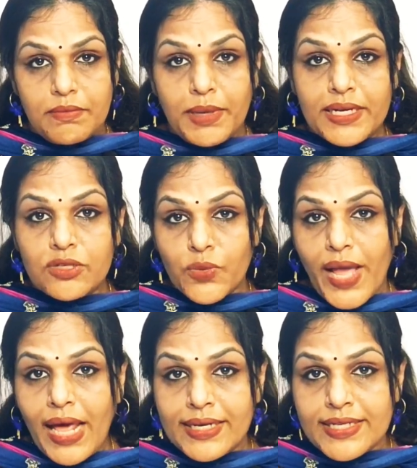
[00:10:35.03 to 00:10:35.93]
But in
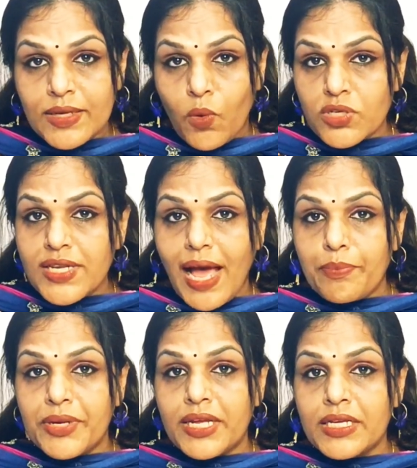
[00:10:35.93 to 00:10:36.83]
reality, what's
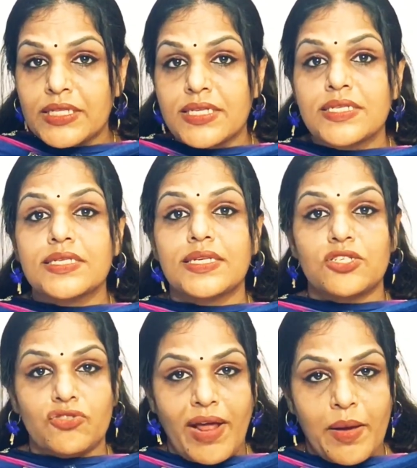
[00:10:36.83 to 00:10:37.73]
happening? This is
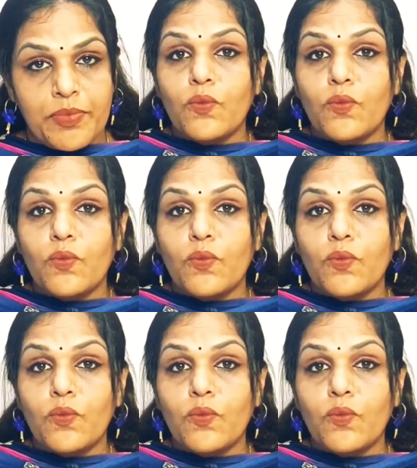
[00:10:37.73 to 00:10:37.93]
a trap.